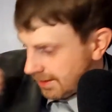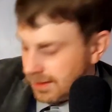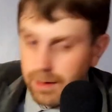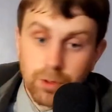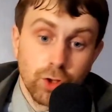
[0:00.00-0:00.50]

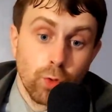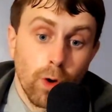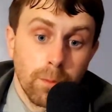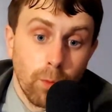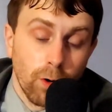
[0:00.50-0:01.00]
I'm going to do
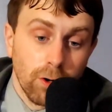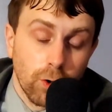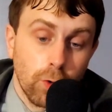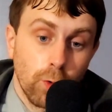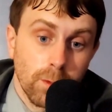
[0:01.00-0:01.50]
one more
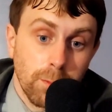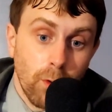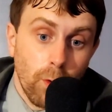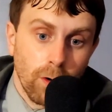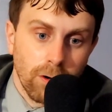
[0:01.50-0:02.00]
cool
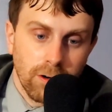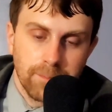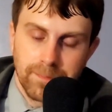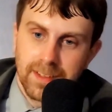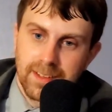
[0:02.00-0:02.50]
pour,
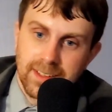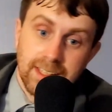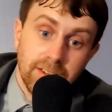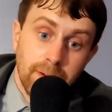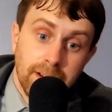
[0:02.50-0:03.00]

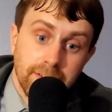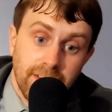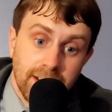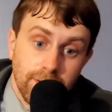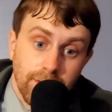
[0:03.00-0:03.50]
give my
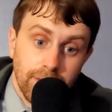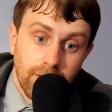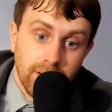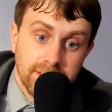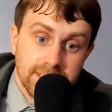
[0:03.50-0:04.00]
final
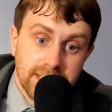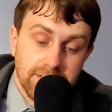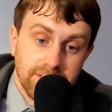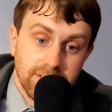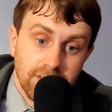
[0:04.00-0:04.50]
thoughts, and
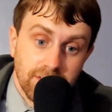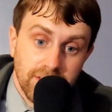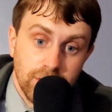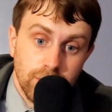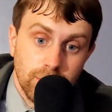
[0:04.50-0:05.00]
give a
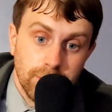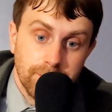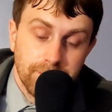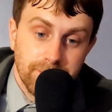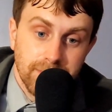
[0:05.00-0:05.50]
review
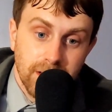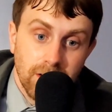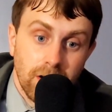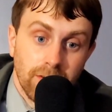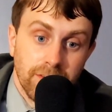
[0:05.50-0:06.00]

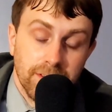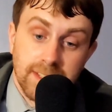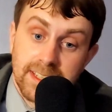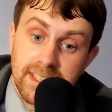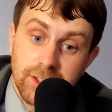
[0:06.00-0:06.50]
of the
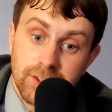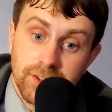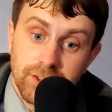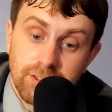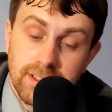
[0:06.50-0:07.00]
Tahitian
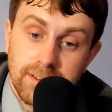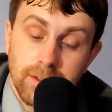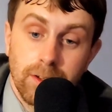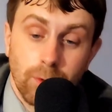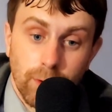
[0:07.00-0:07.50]
treat
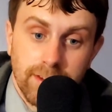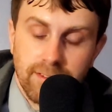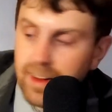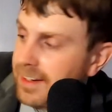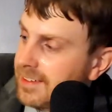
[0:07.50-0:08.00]
with
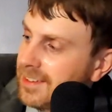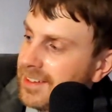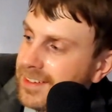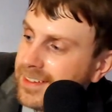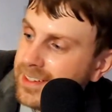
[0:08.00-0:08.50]
vodka.
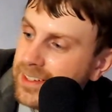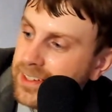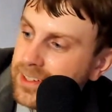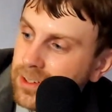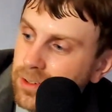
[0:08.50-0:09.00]

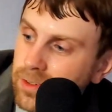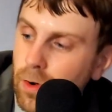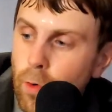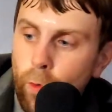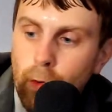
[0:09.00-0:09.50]

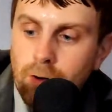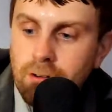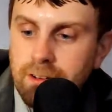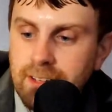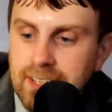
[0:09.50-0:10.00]

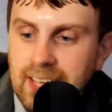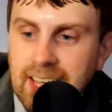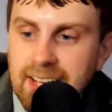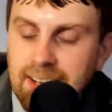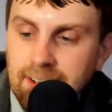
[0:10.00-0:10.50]
Or, in
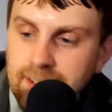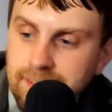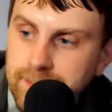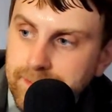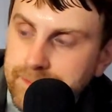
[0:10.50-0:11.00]
Canada,
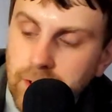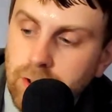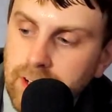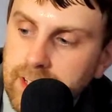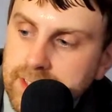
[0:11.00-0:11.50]

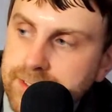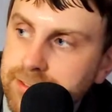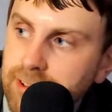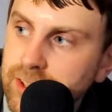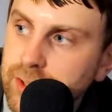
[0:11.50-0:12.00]
or I guess
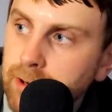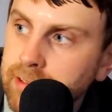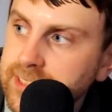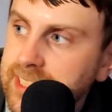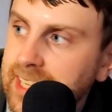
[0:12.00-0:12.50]
French
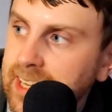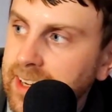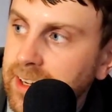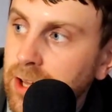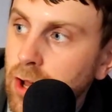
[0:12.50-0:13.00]
parts of
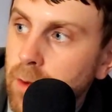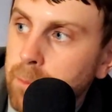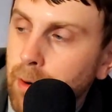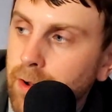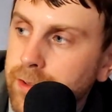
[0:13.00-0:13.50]
Canada,
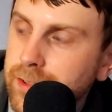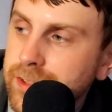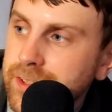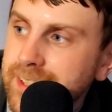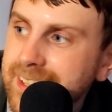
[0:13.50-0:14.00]

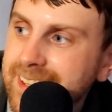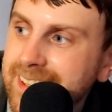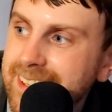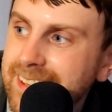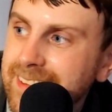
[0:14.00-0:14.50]
punch
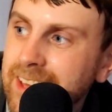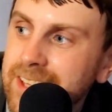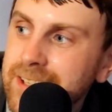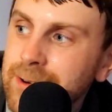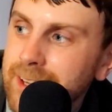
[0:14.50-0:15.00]

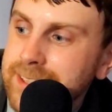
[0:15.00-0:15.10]
AUX